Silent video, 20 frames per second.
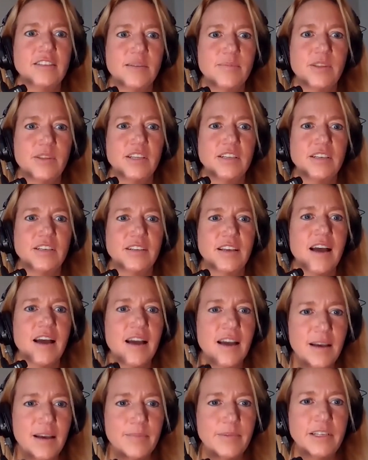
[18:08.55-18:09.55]
some of the
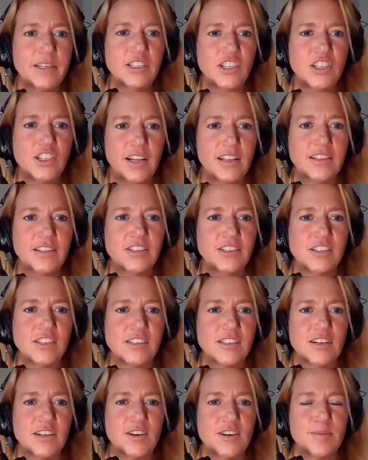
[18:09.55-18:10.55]
common
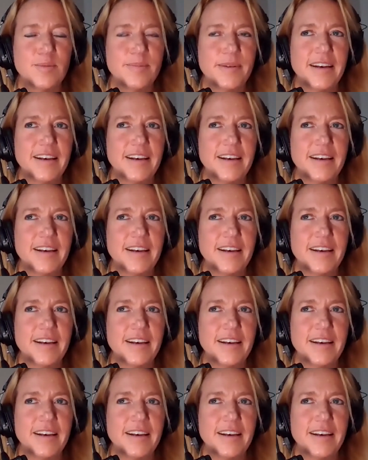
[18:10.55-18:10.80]
challenges to hope.